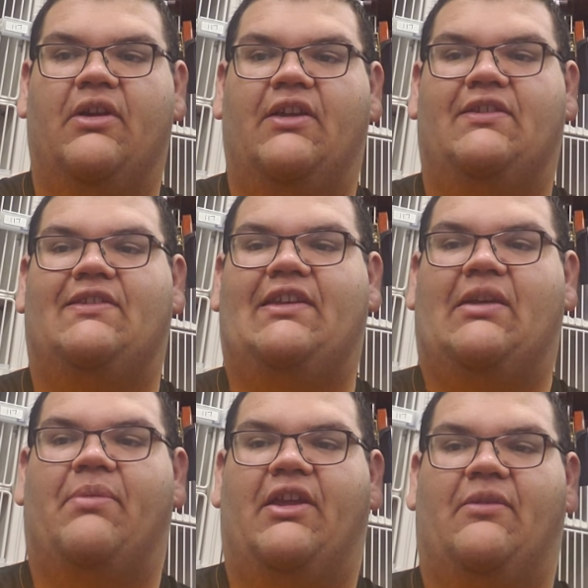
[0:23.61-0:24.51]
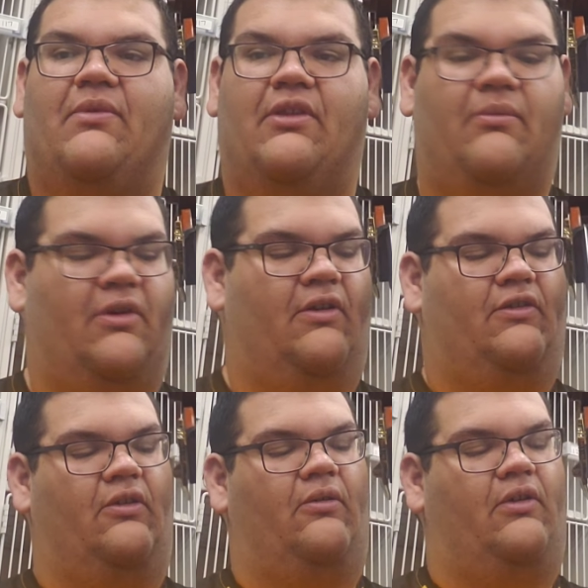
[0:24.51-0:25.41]
It's a syncopated rhythm.
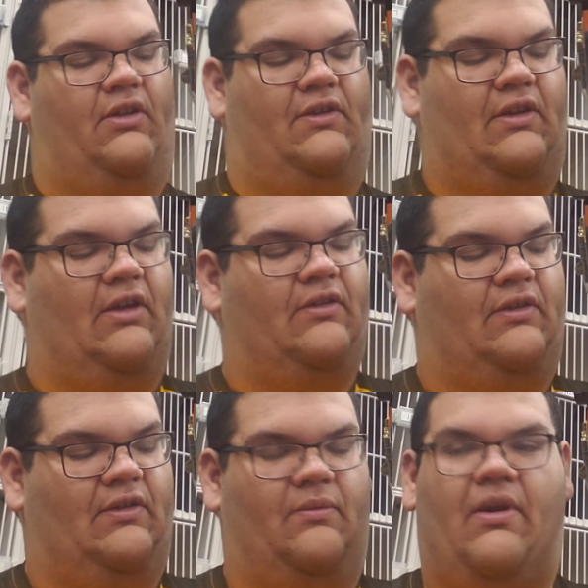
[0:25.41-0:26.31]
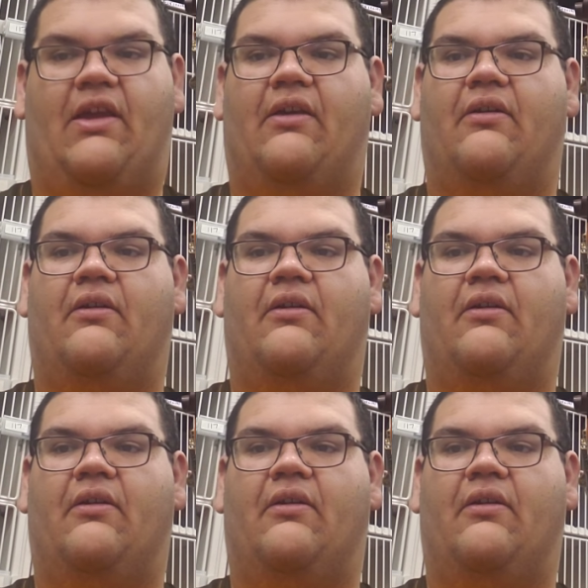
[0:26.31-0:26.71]
So it sounds this way.